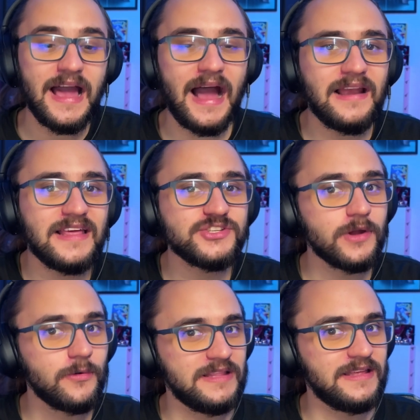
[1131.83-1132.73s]
I'll let you
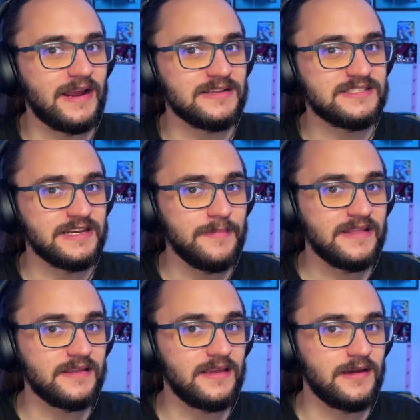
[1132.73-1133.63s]
know whether I'll stream
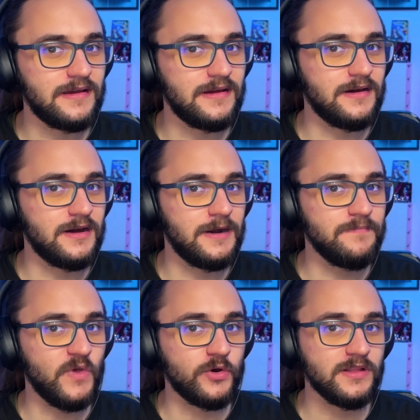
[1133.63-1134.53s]
it
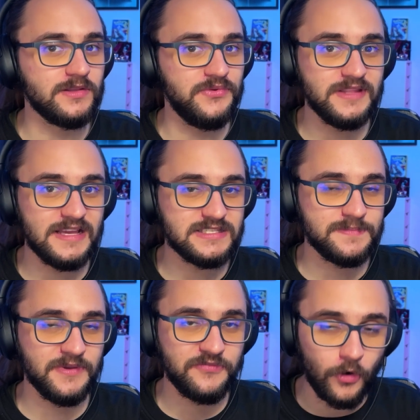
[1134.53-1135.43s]
or not a few days
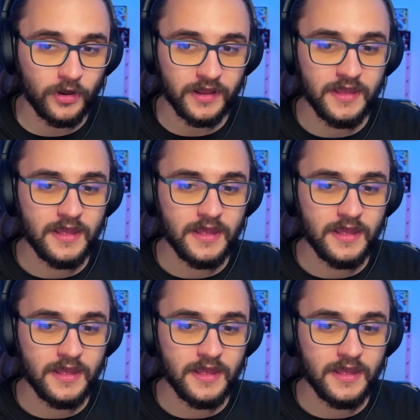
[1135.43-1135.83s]
before,